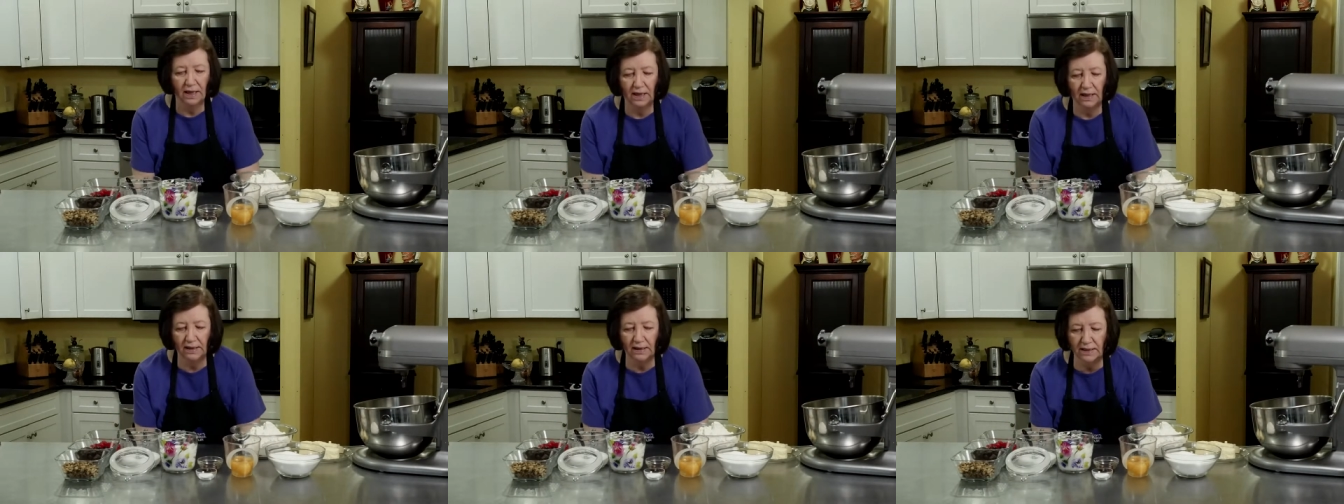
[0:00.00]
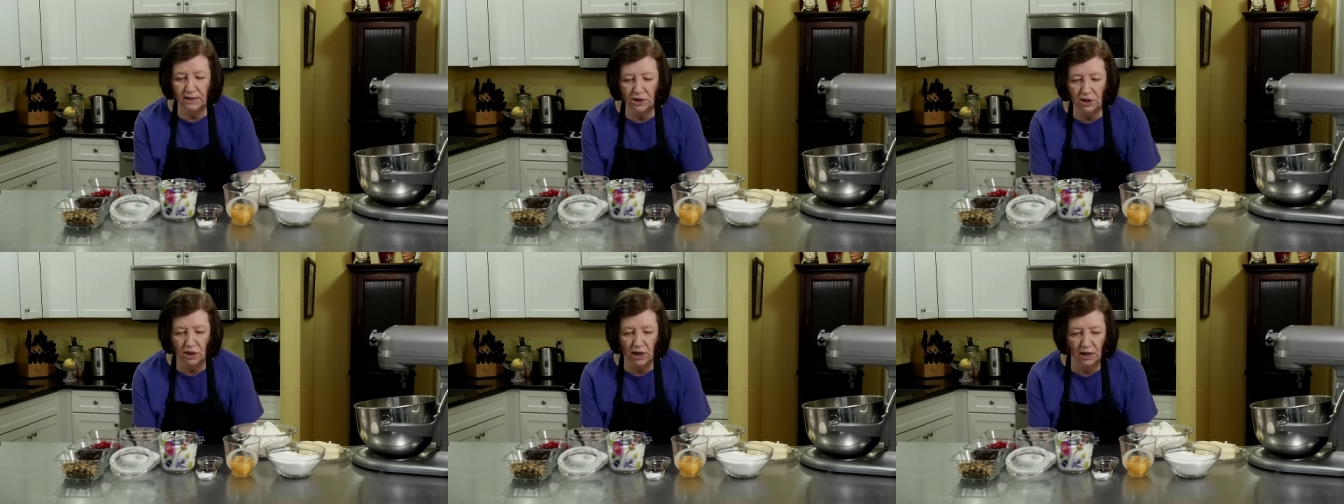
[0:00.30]
And
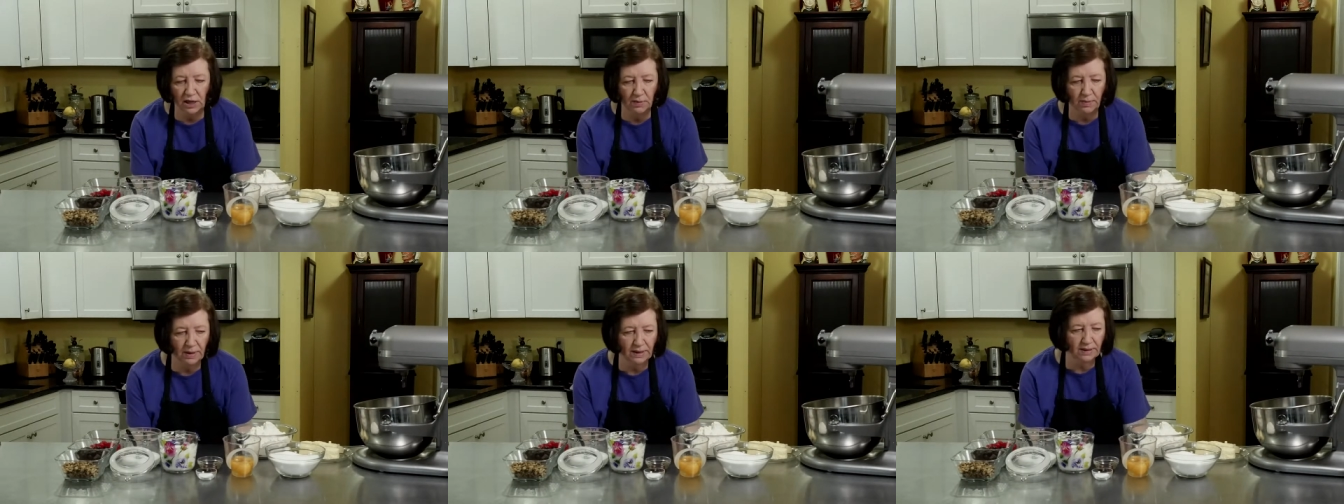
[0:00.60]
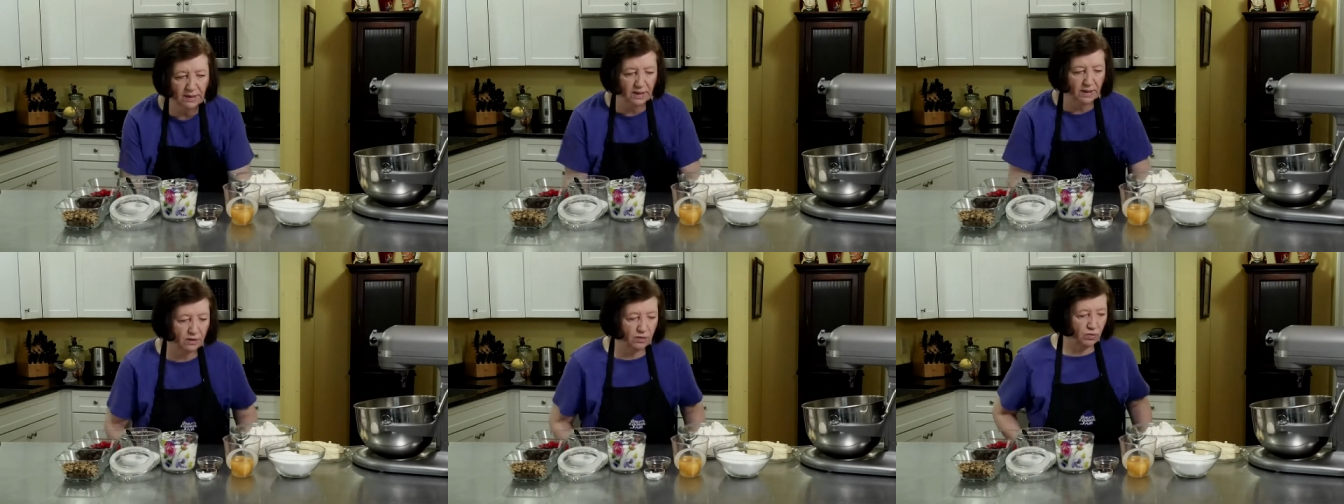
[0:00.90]
let's talk
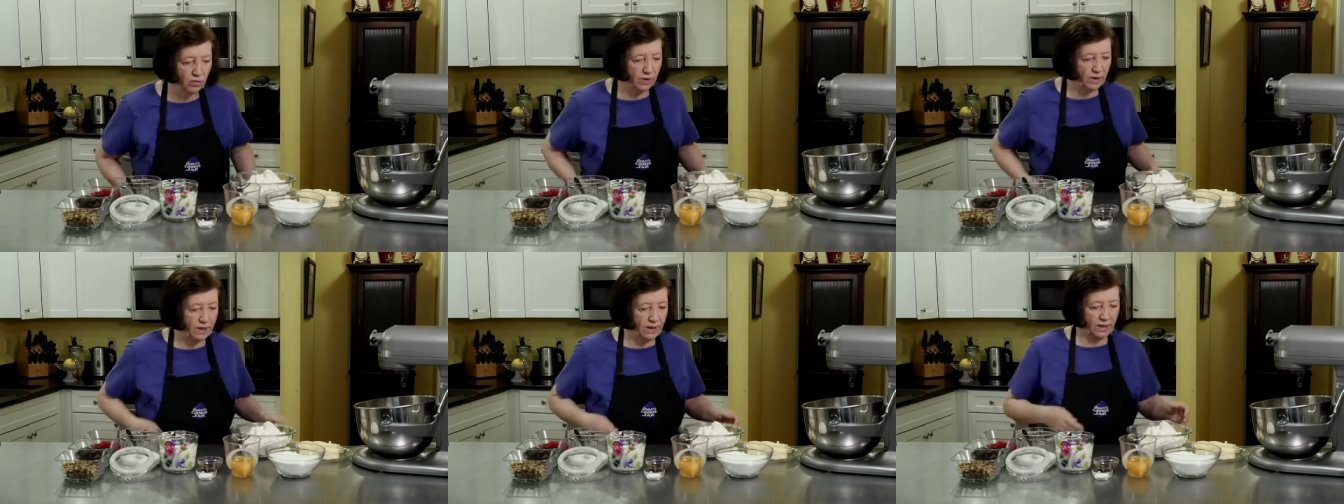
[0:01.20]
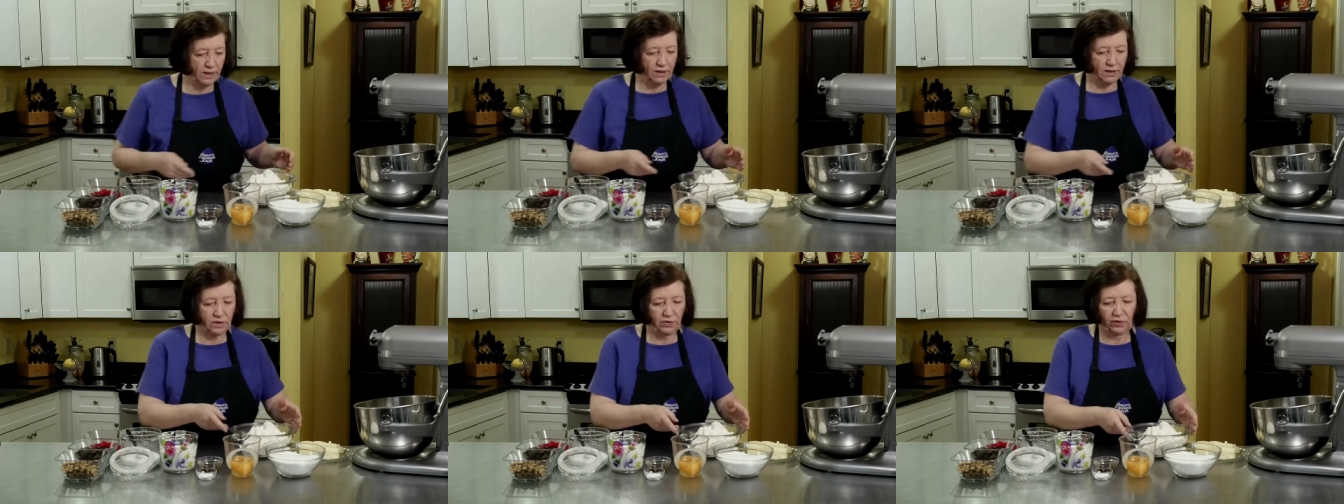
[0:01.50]
about the
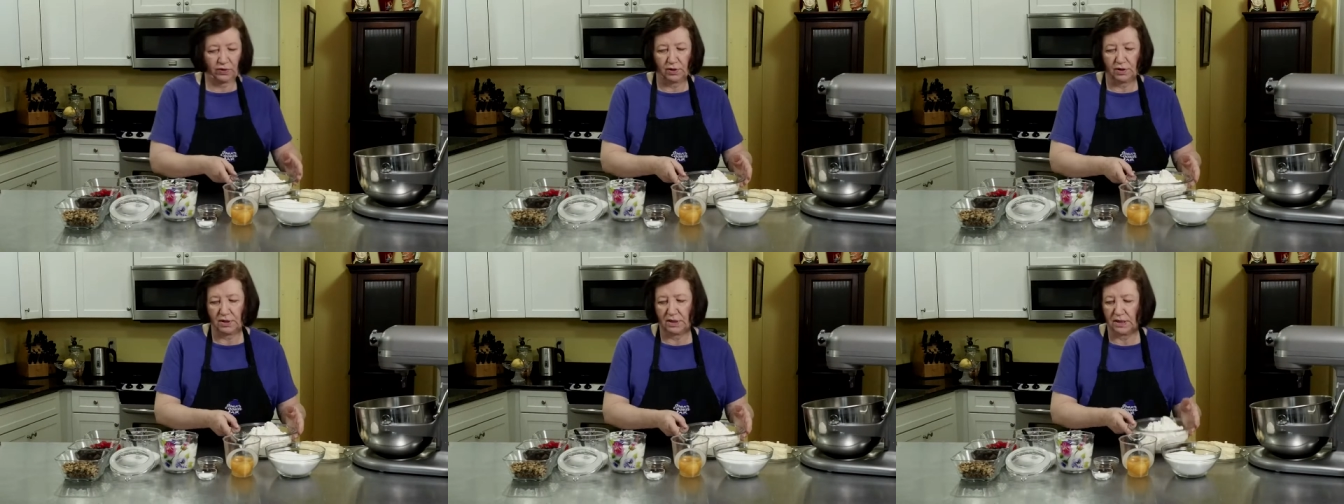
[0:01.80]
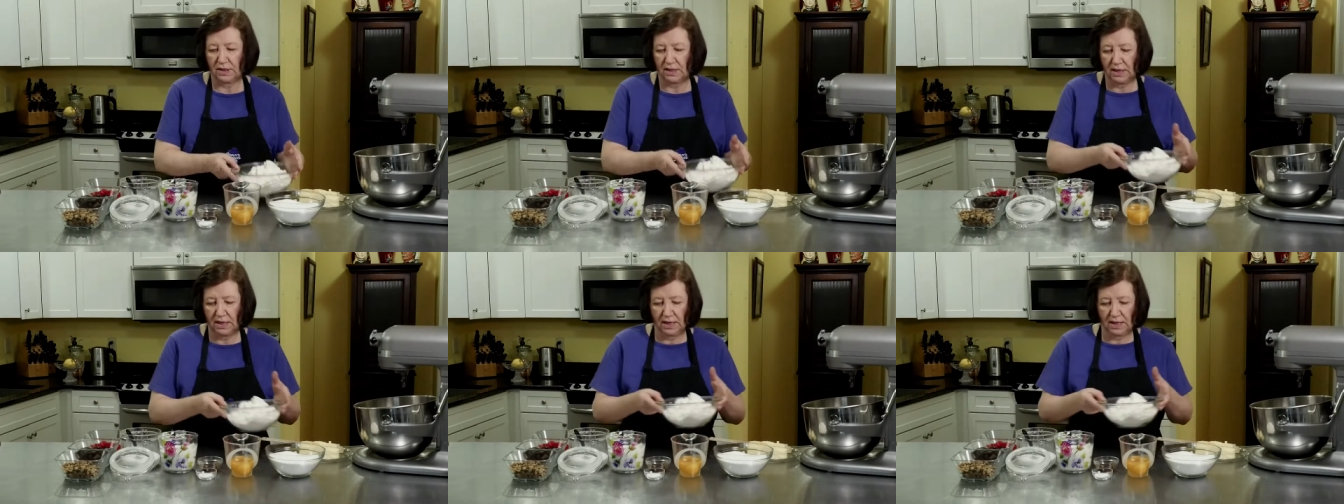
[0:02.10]
ingredients
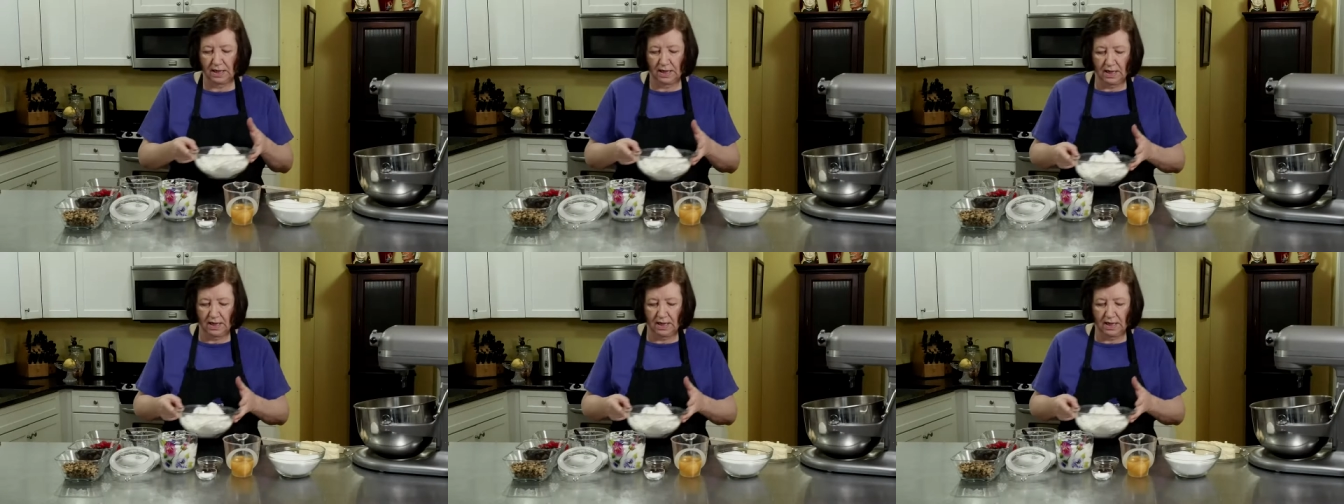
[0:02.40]
first.